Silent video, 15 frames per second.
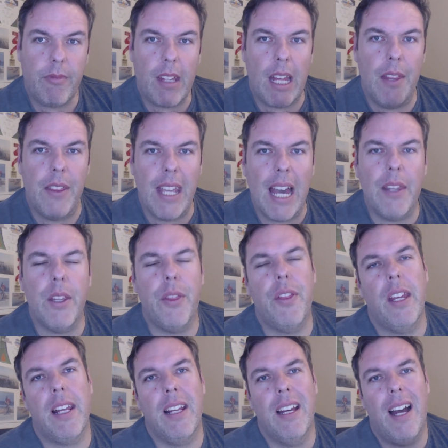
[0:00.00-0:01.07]
The other
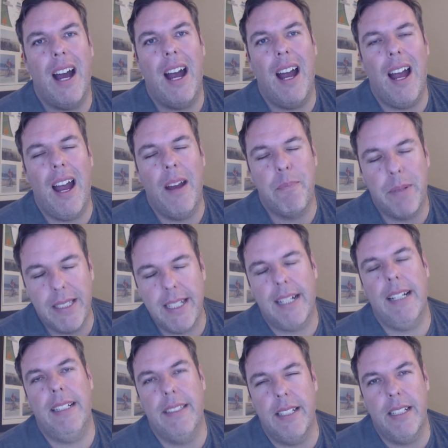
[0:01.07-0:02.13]
thing I
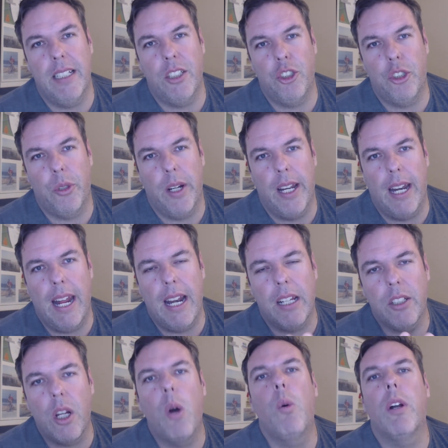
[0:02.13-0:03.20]
particularly didn't enjoy, and
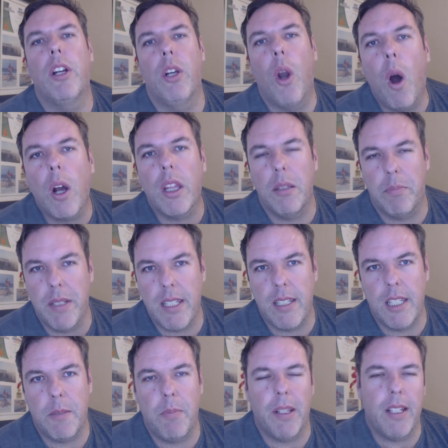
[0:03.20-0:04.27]
I don't want to knock the
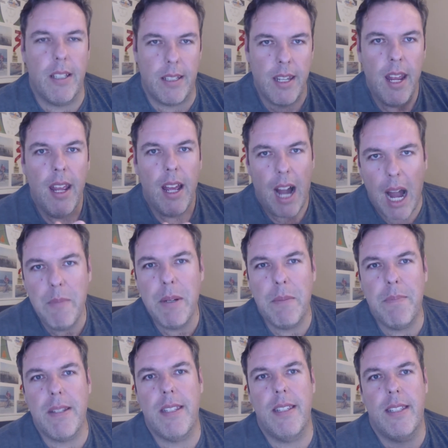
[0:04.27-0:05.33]
business because I'm
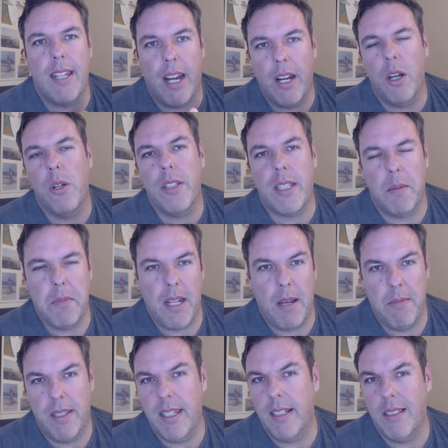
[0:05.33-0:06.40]
in business and I know
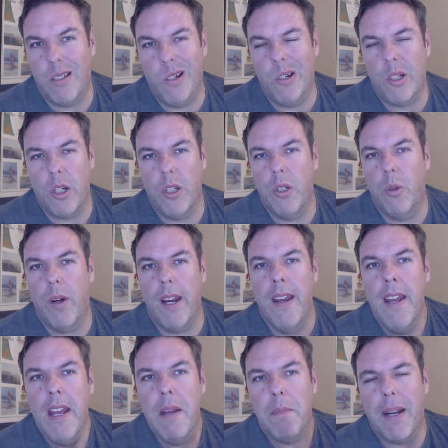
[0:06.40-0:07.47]
sometimes things don't go your
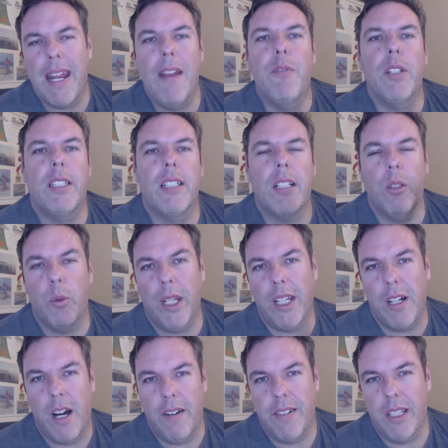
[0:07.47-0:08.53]
way, but every single
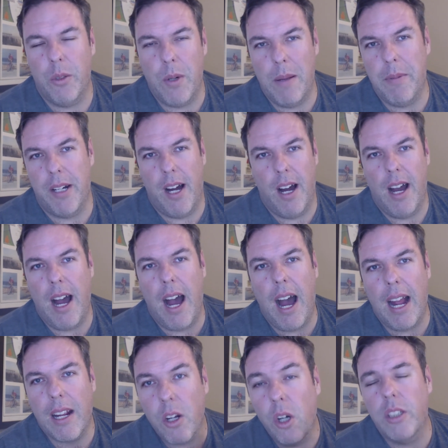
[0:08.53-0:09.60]
week after the webinar,
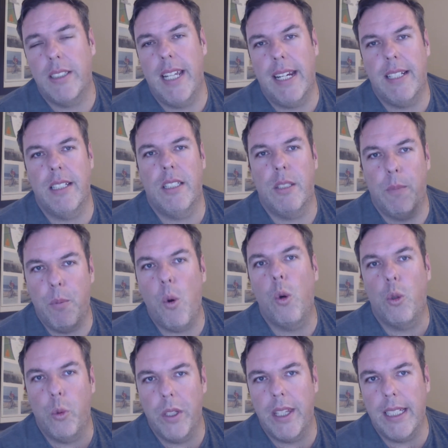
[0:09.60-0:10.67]
I contacted
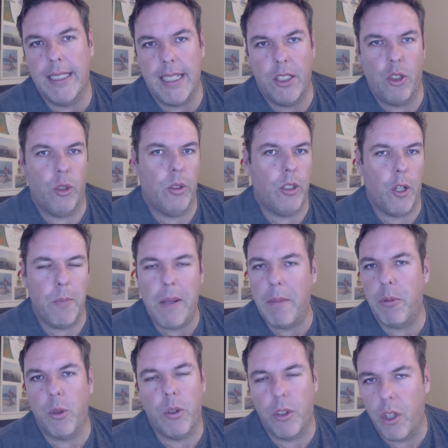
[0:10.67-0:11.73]
support with these issues. So
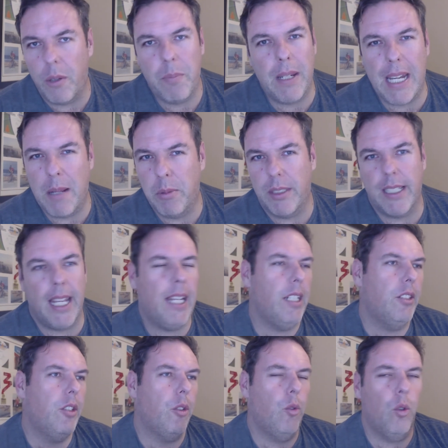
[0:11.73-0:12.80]
people not being able to get
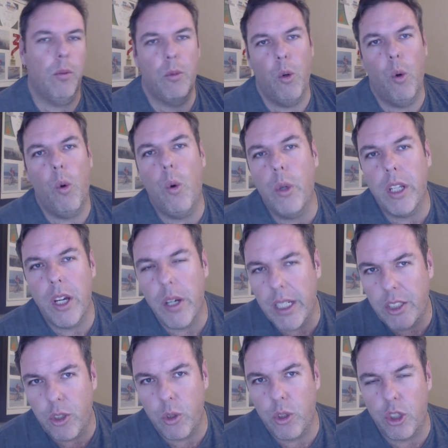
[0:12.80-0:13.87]
into the room, or audio
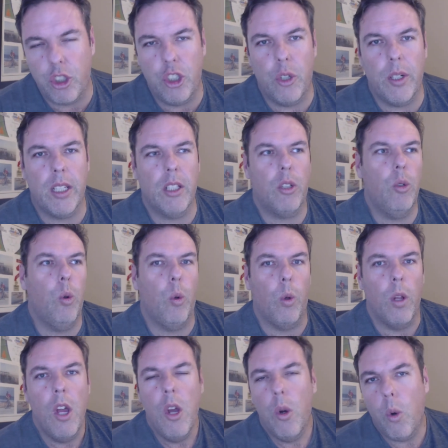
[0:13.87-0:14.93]
issues during the
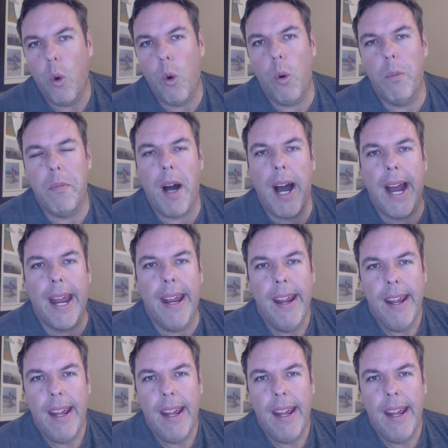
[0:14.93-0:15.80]
call, or my